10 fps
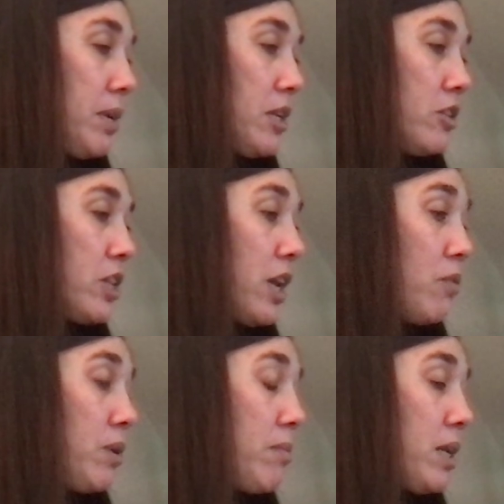Peter said.
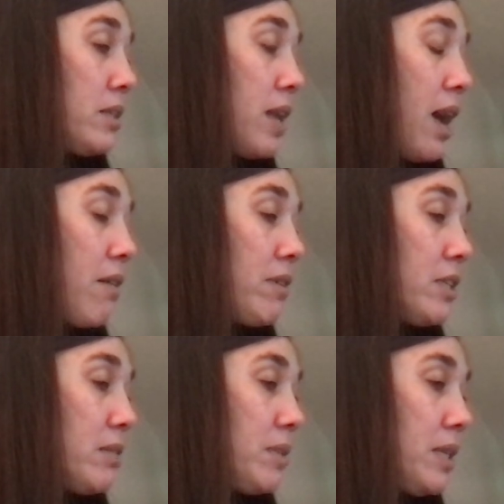We must have a
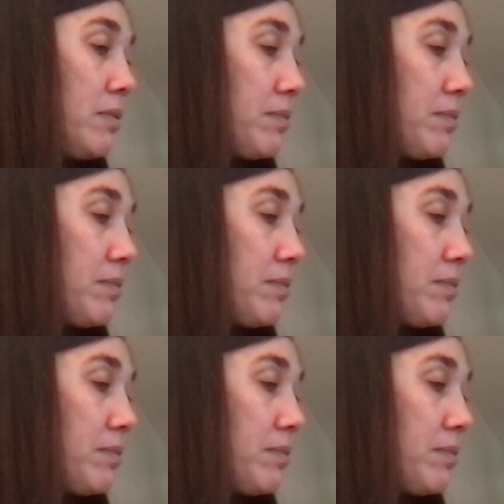chimney.